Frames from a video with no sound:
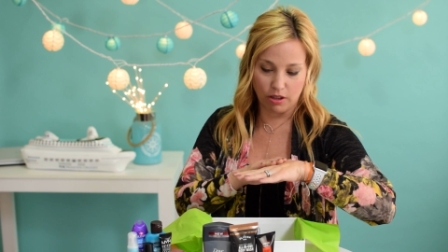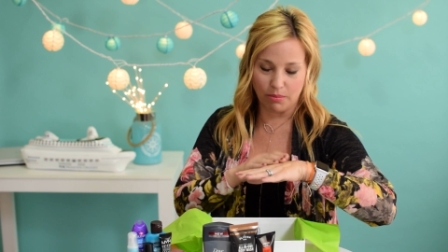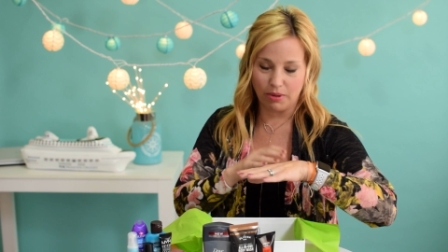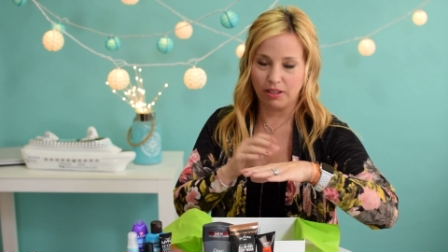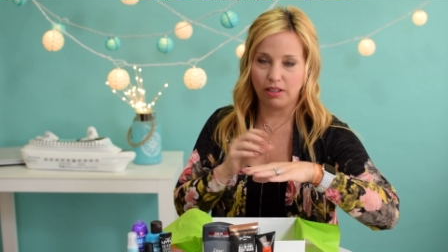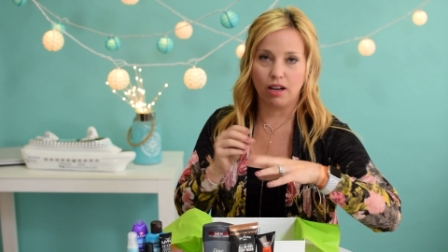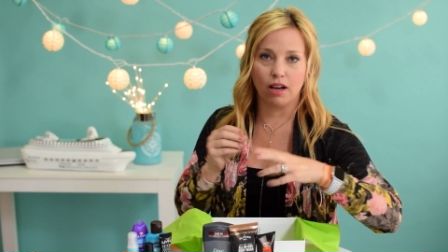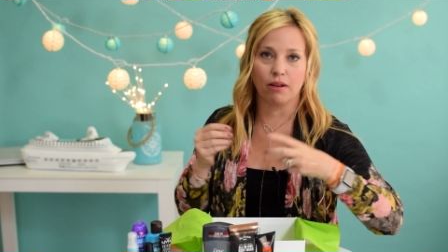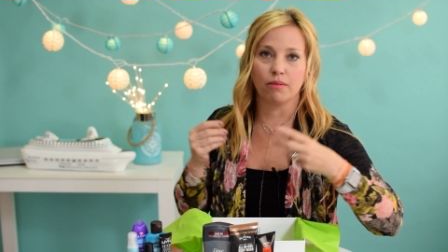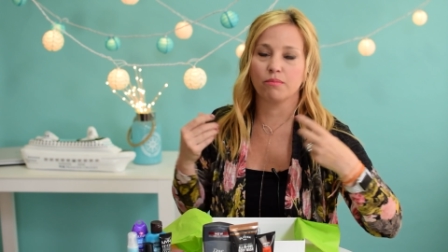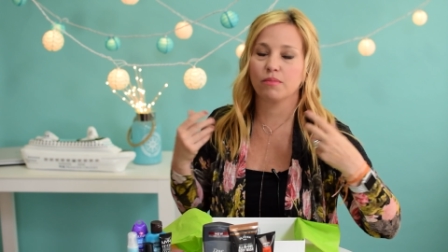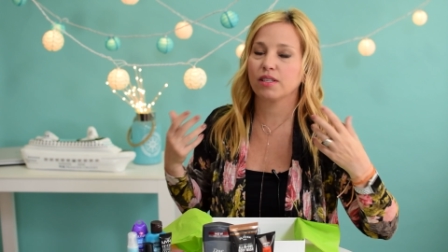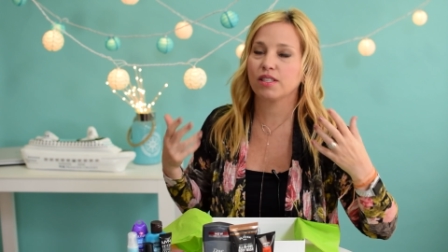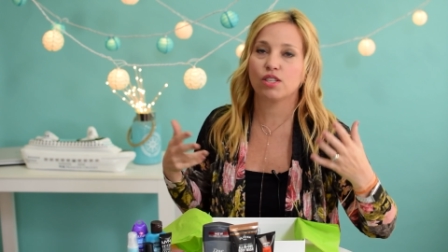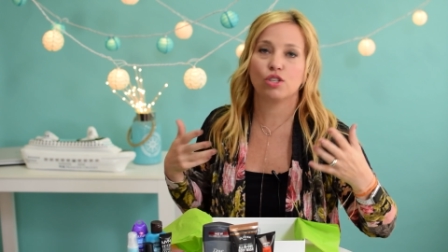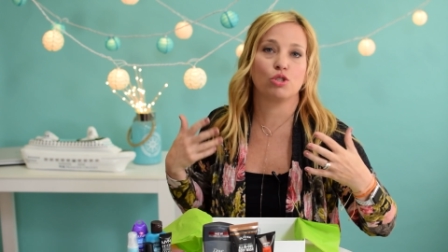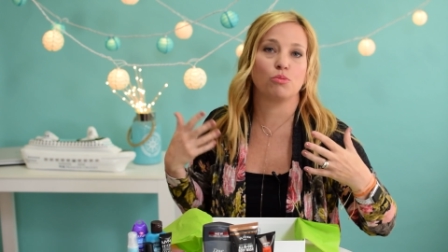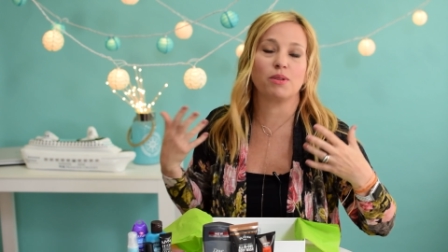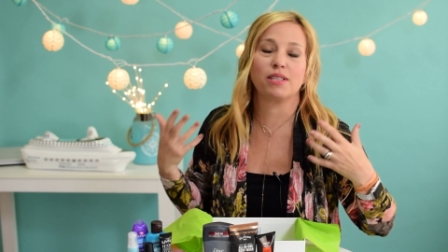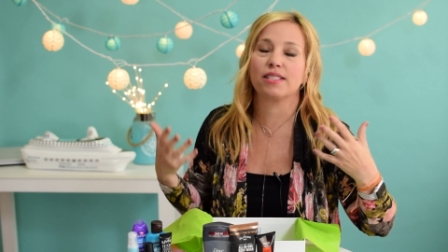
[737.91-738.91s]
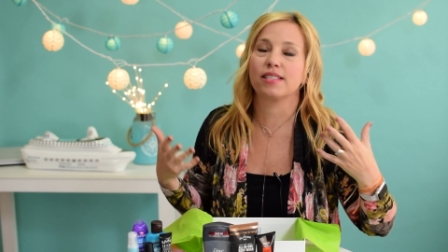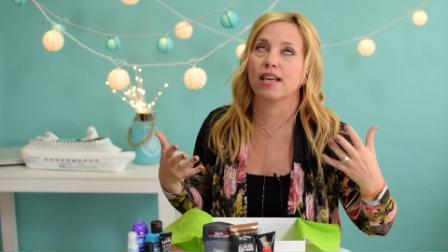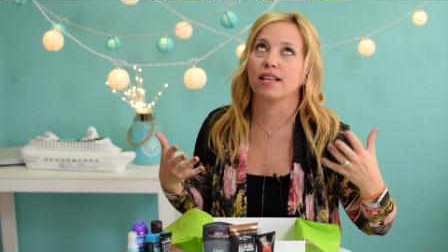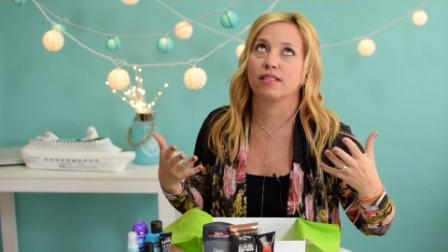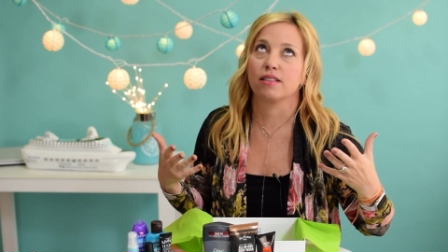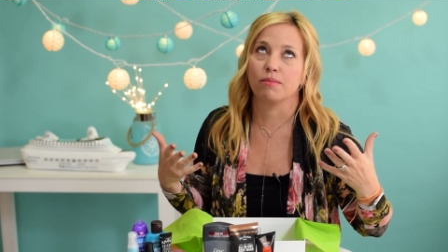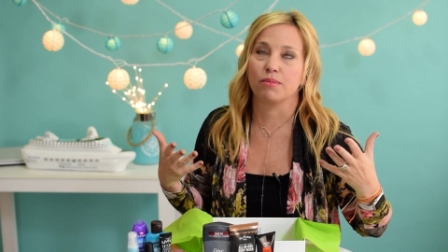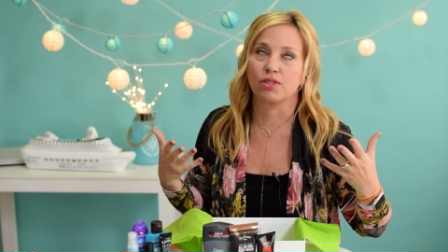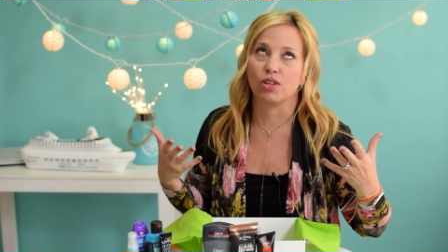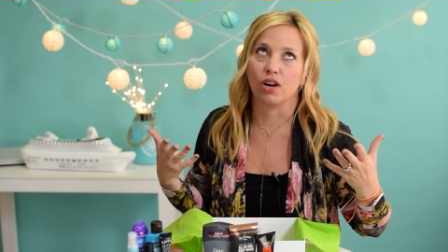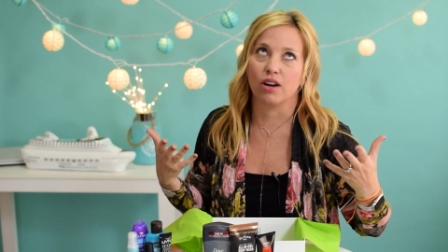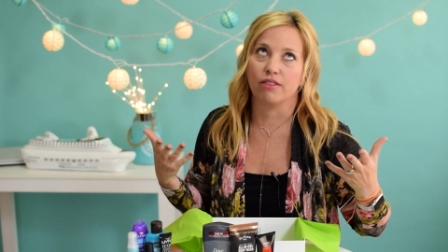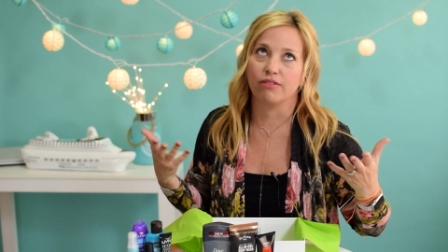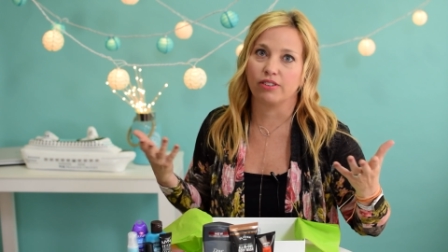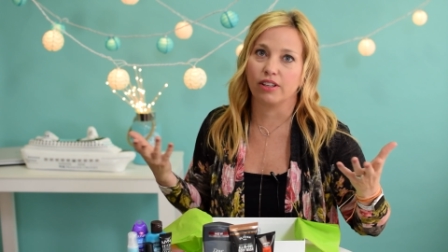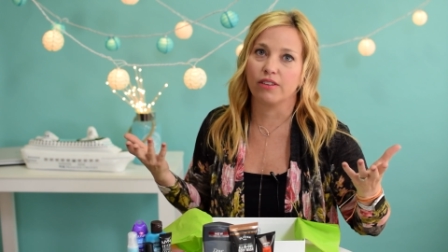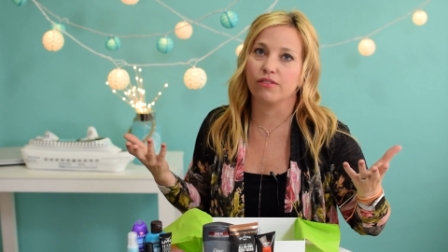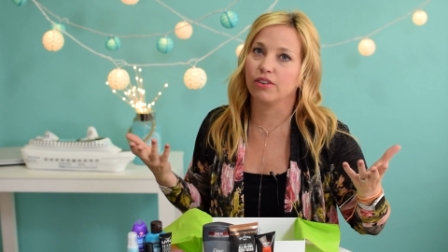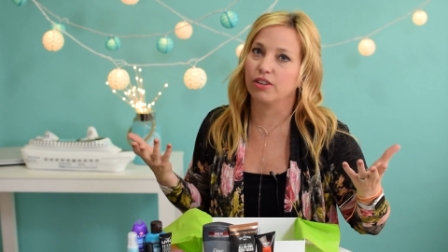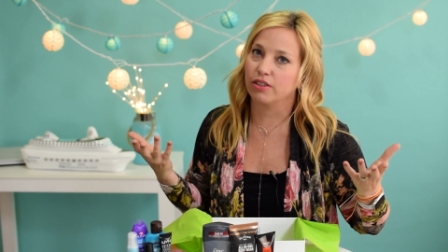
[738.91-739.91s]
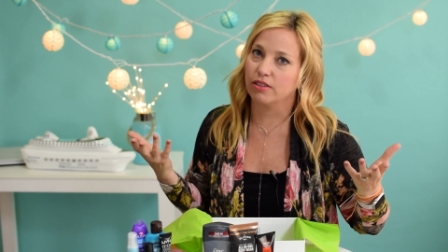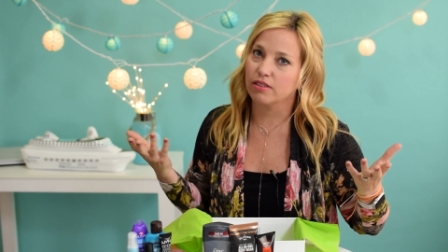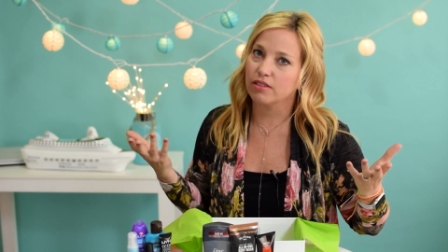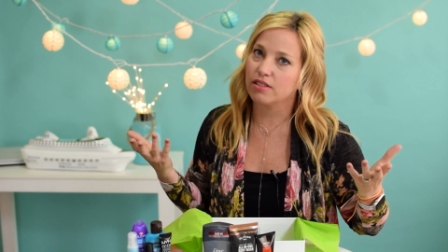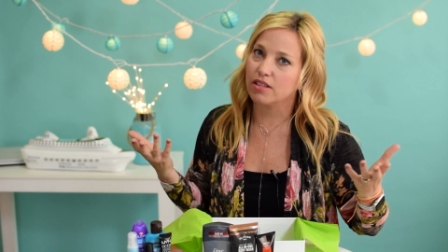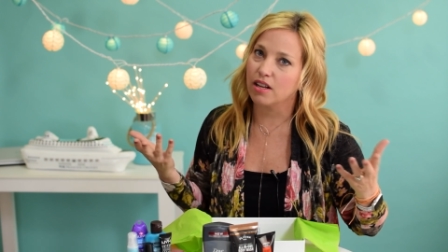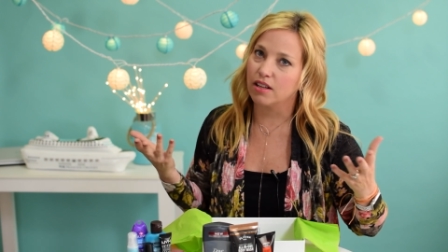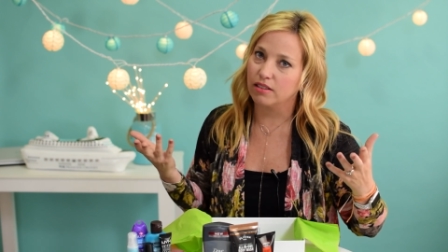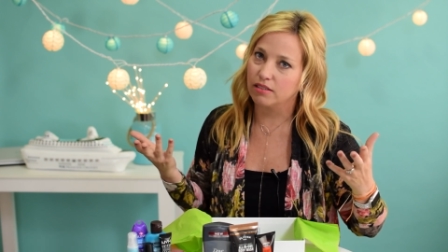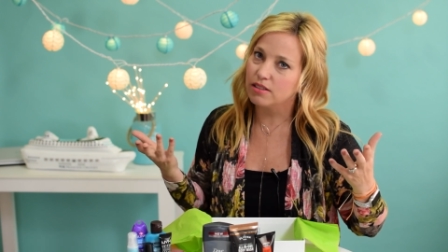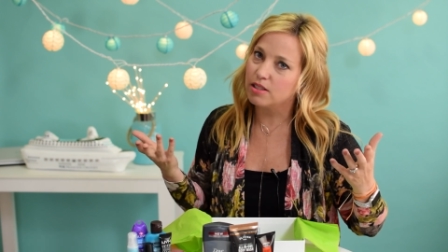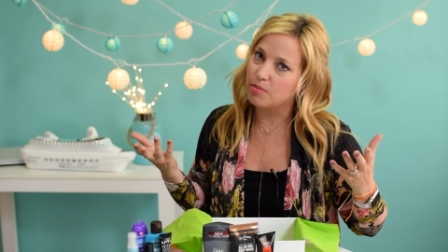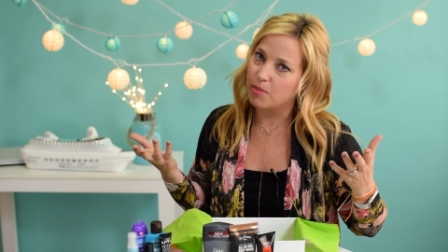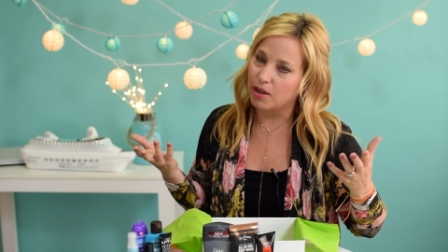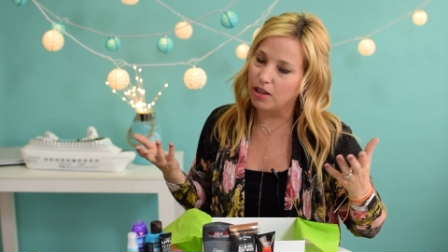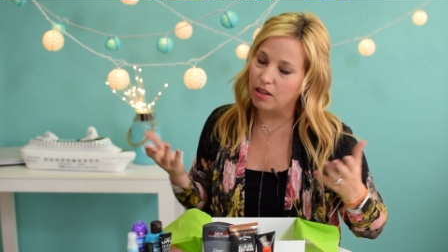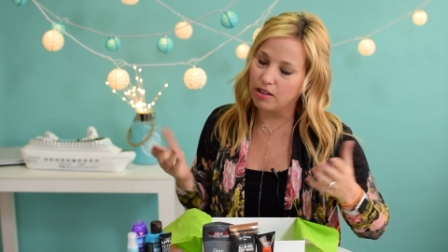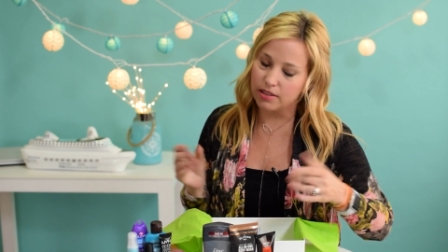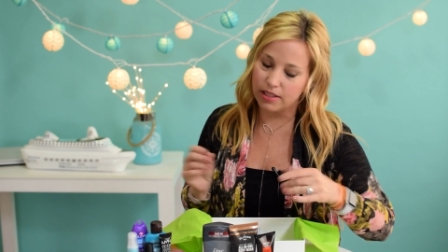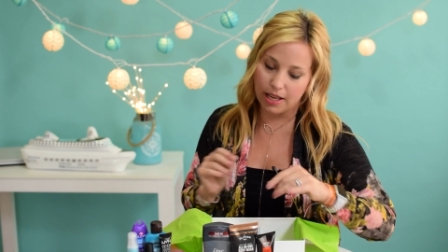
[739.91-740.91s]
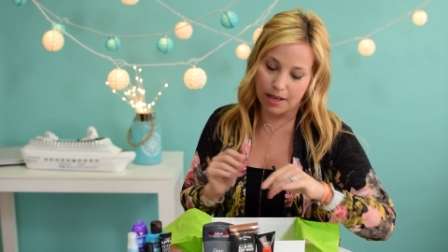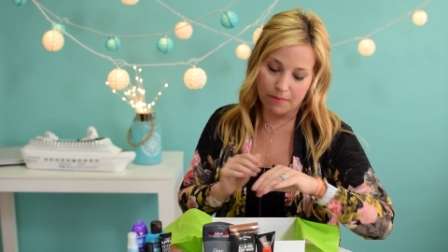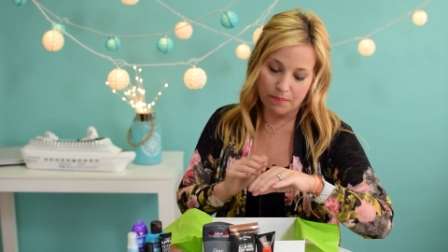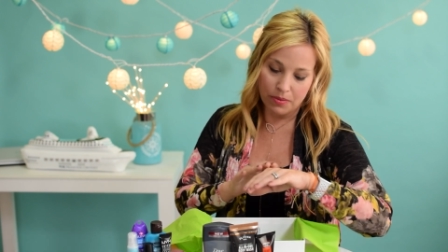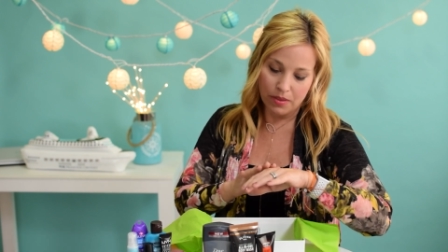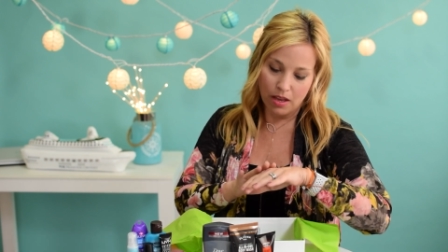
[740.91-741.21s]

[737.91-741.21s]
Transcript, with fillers: I mean, um, excuse me, scent. I'm sorry, flavor. You can tell it's been a long day,